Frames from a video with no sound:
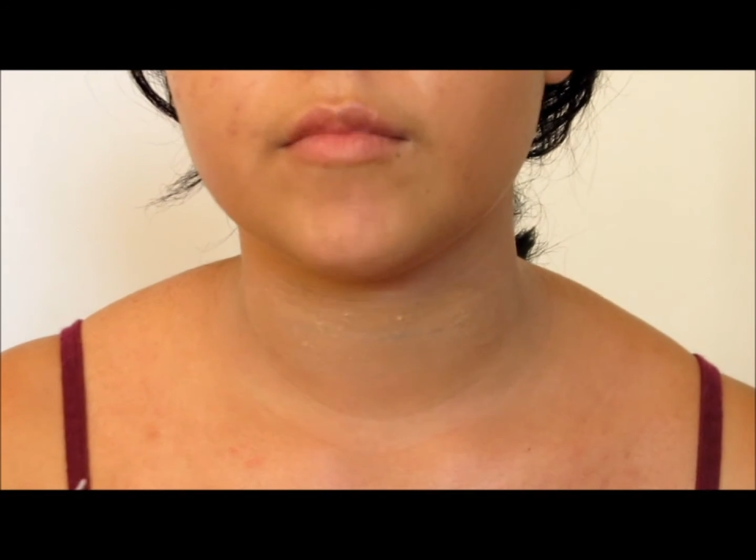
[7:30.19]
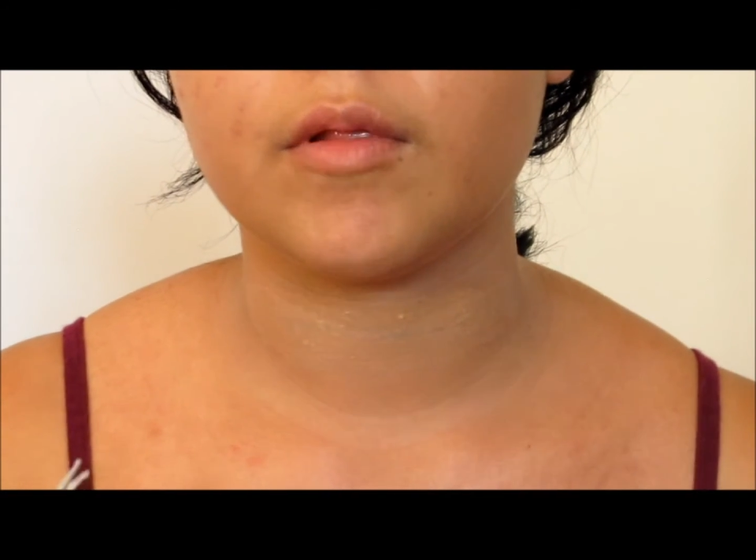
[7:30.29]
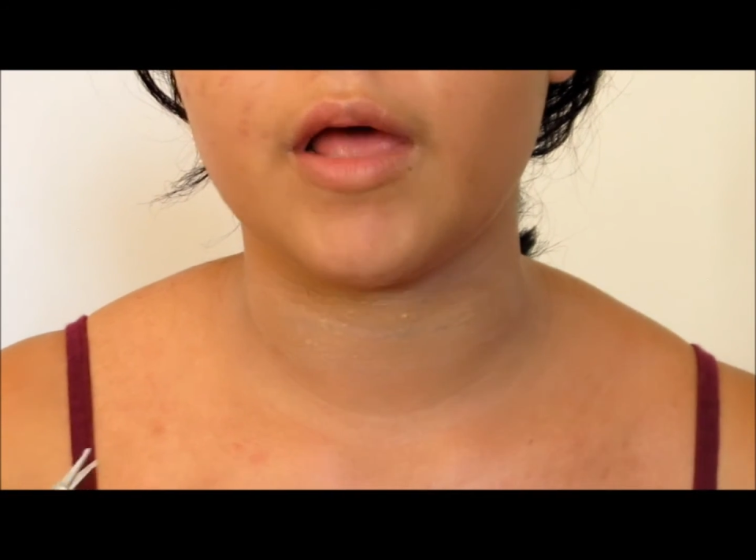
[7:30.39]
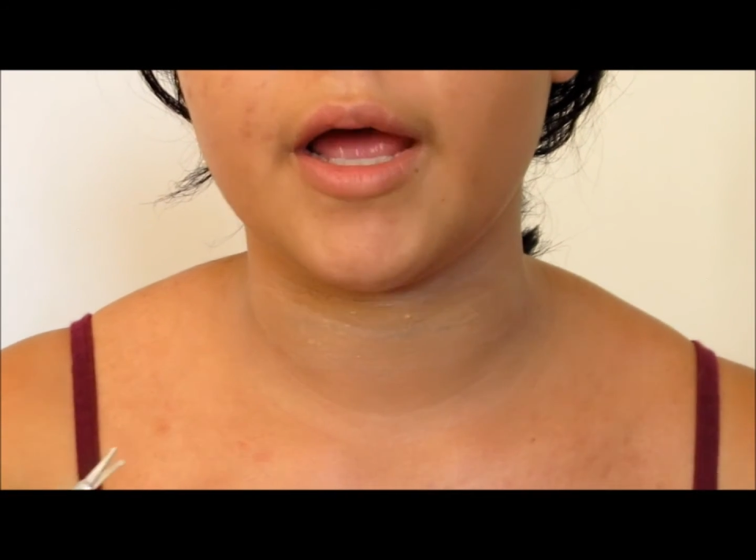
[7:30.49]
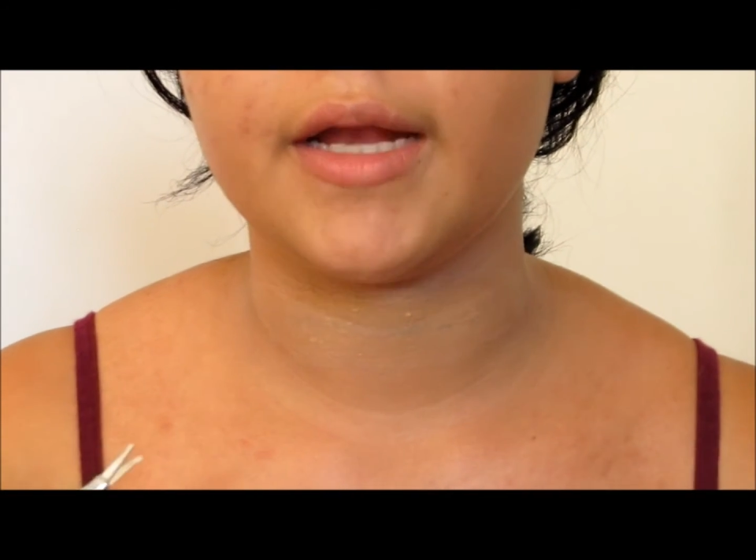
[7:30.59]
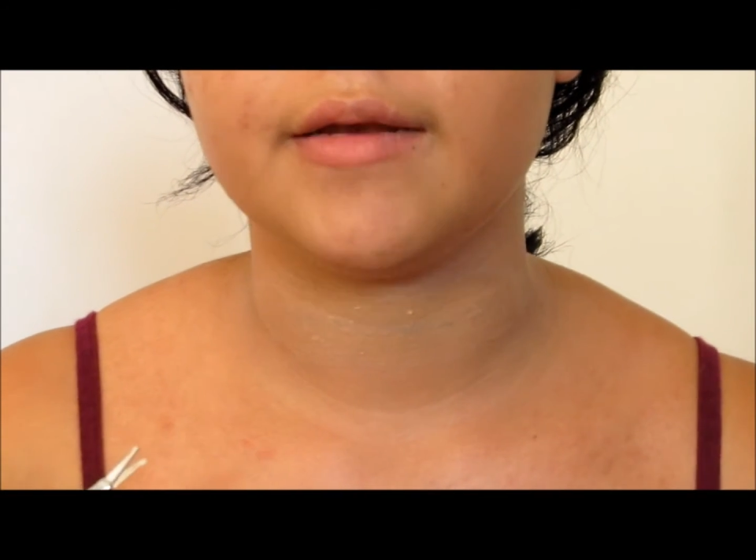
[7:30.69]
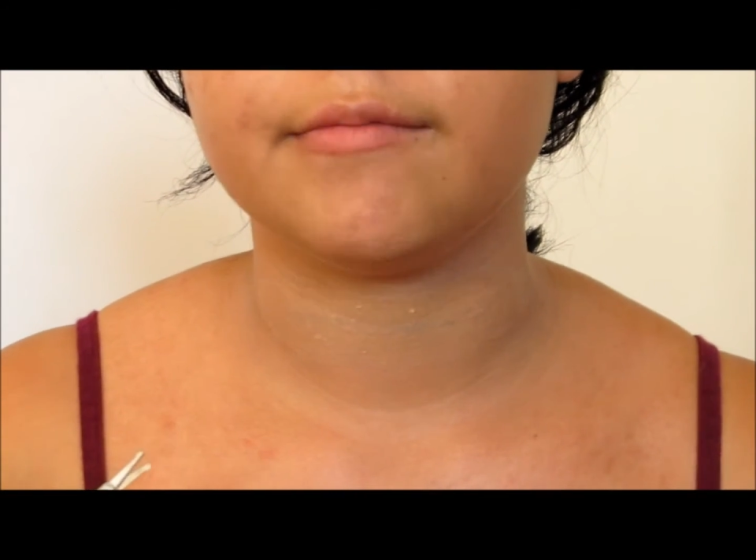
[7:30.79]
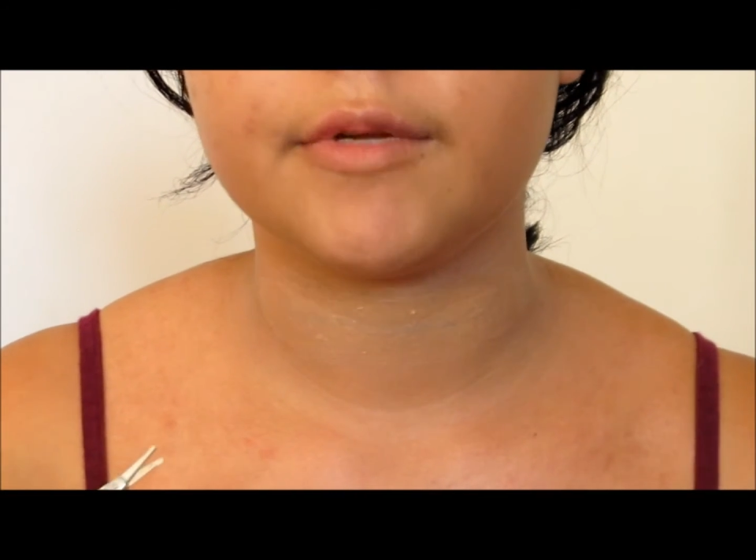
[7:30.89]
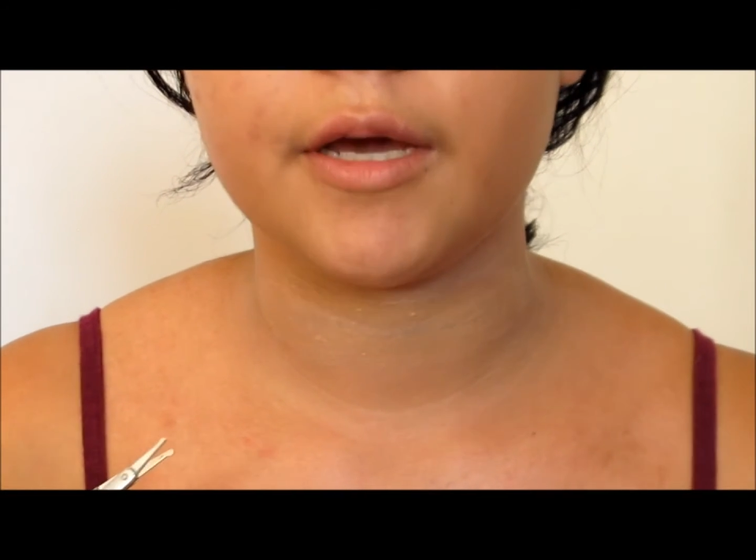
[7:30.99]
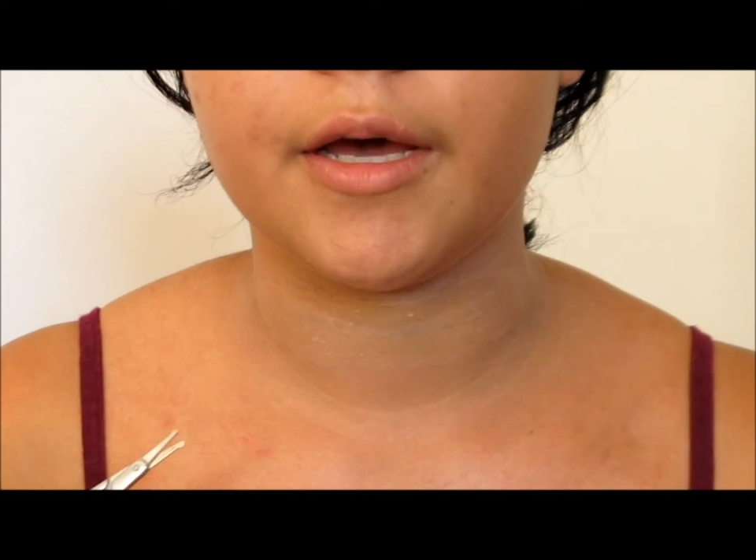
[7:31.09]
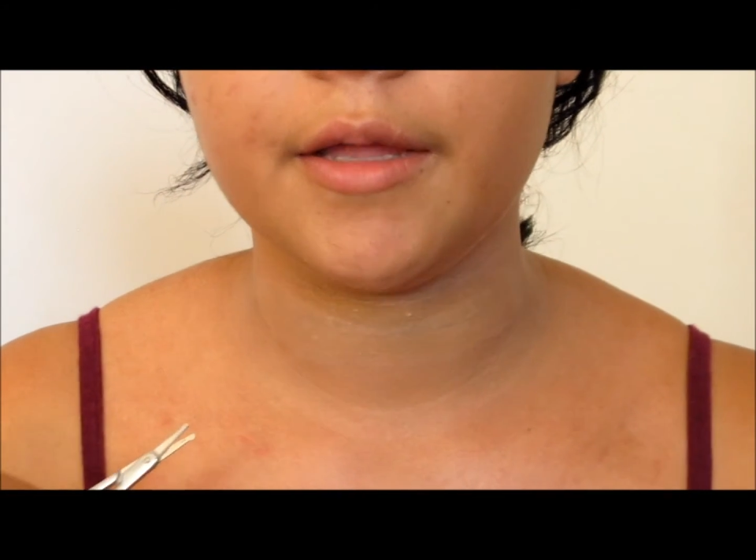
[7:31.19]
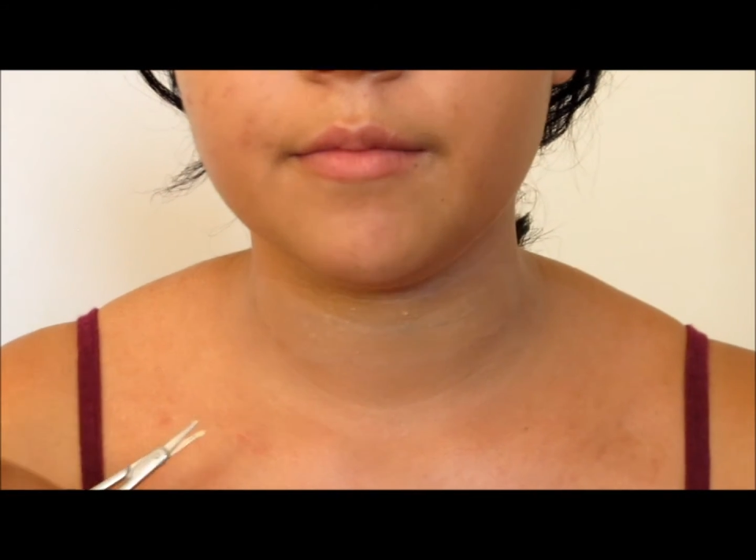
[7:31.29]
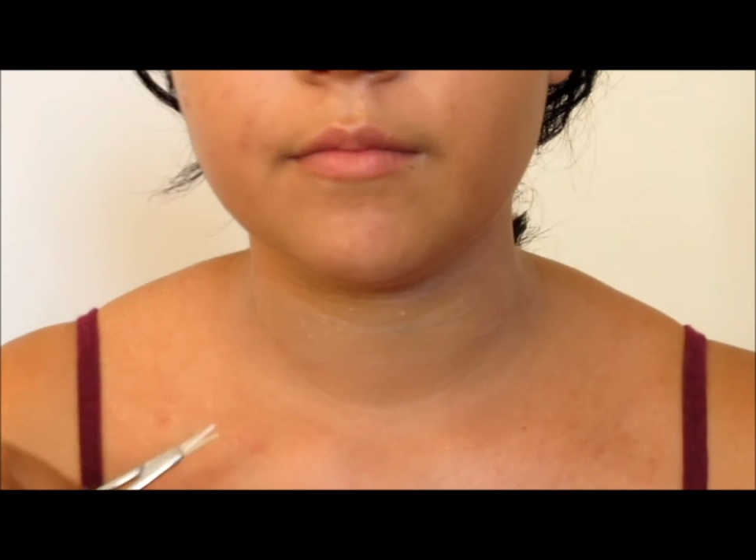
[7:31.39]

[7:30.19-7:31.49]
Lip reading: line cut.